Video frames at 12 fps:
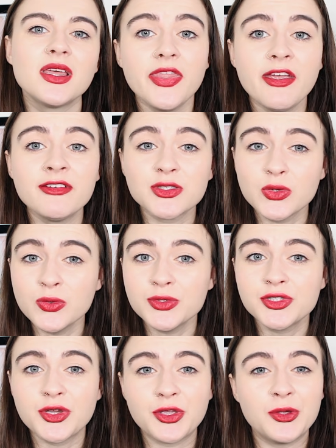There is
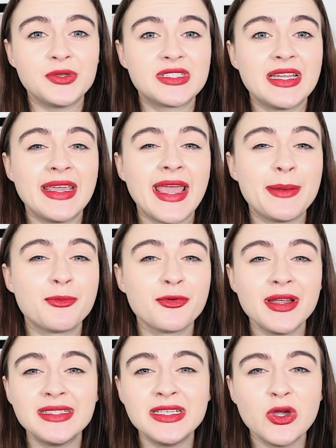also usually a
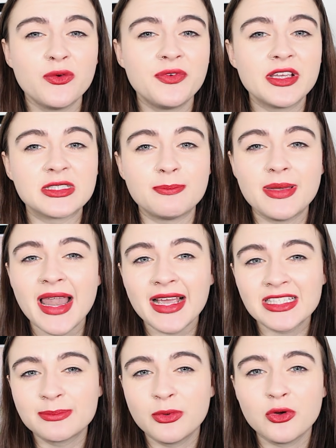pretty obvious
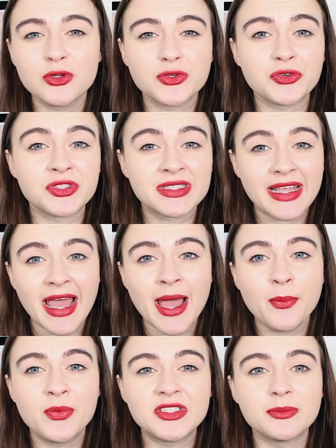black spot or
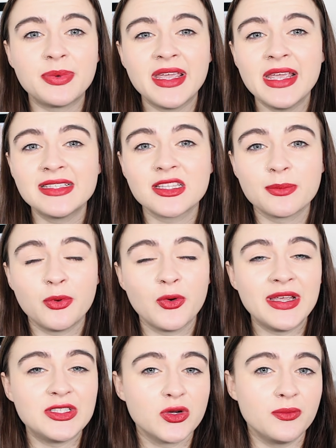scab which appears at the
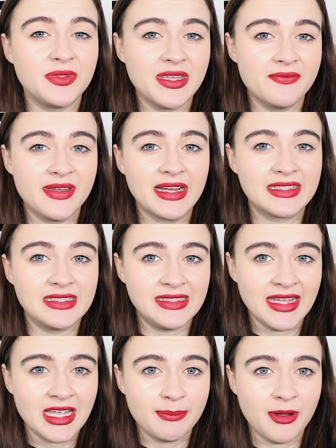point of the infected
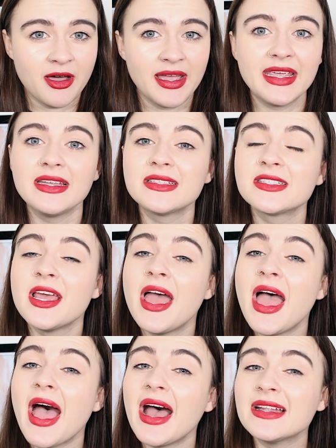tick bite.
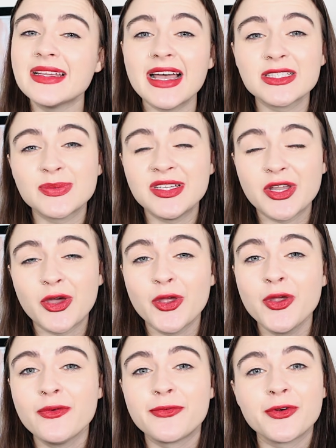And as we
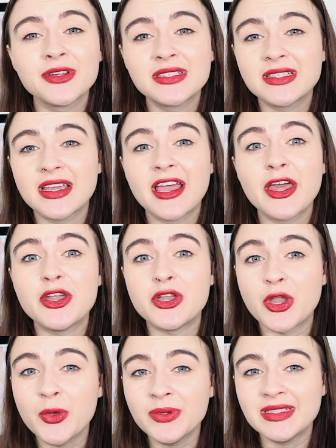know, Forestier
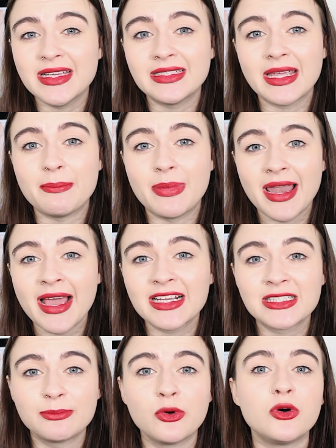noted a
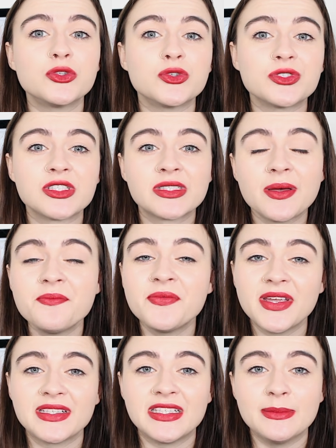black spot on some
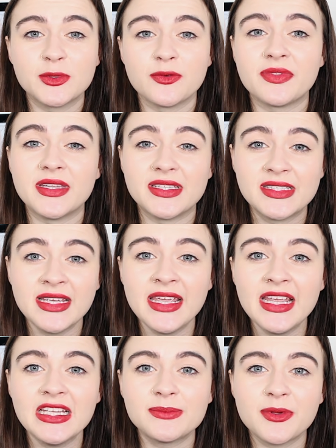victims of the
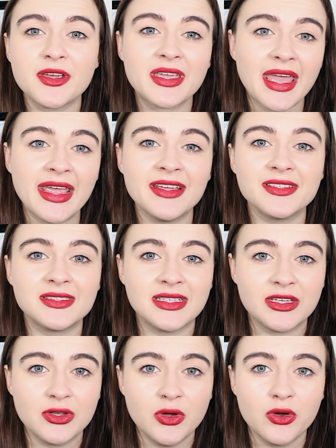disease, but Caius
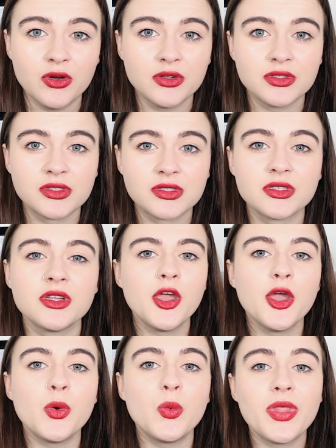did not.
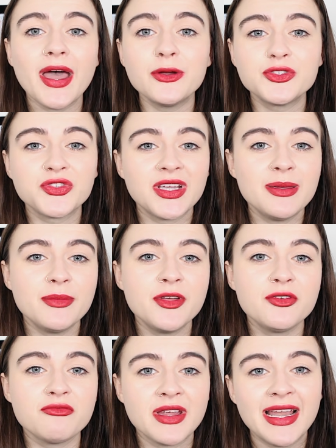Without
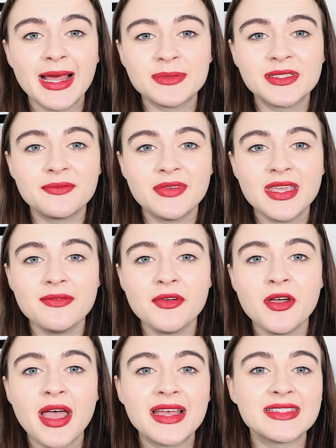treatment, relapsing
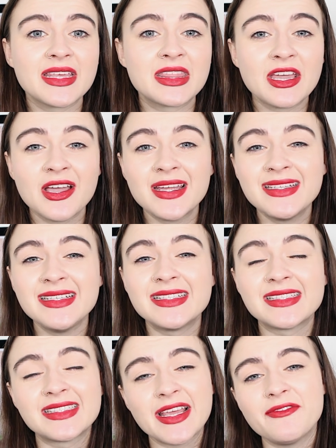fever has a 30
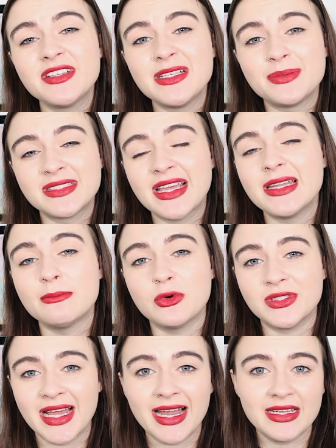to 70%
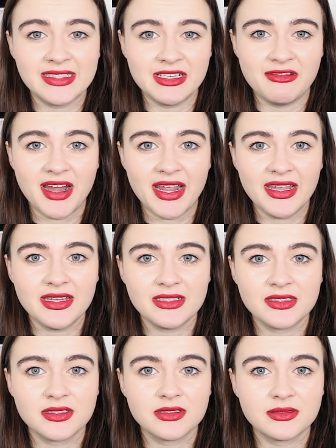mortality
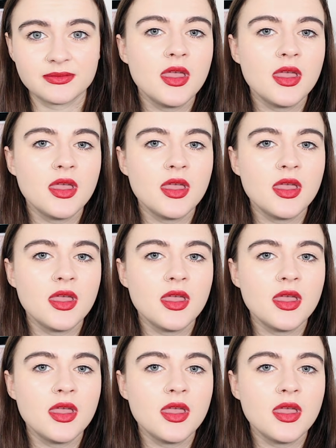rate.